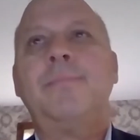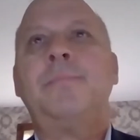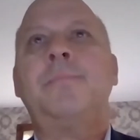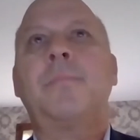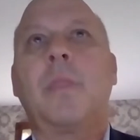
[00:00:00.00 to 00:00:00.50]

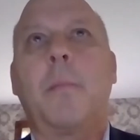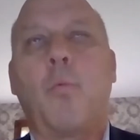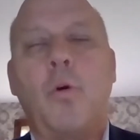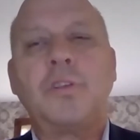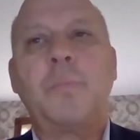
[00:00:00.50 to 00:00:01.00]

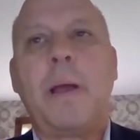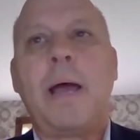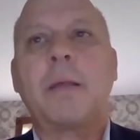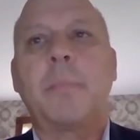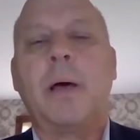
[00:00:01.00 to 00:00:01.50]
worst
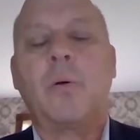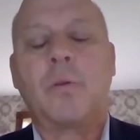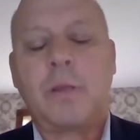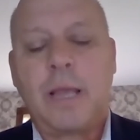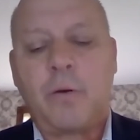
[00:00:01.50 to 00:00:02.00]
part about
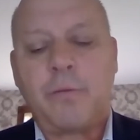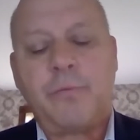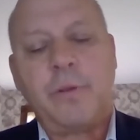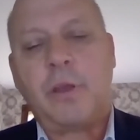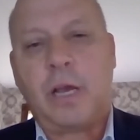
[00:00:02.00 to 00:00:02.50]

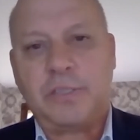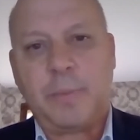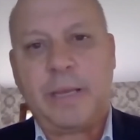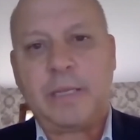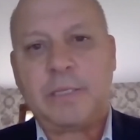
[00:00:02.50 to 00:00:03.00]
counterfeit
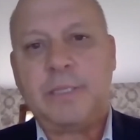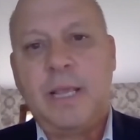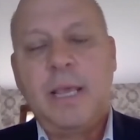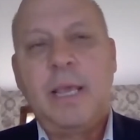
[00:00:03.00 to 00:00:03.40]
cosmetics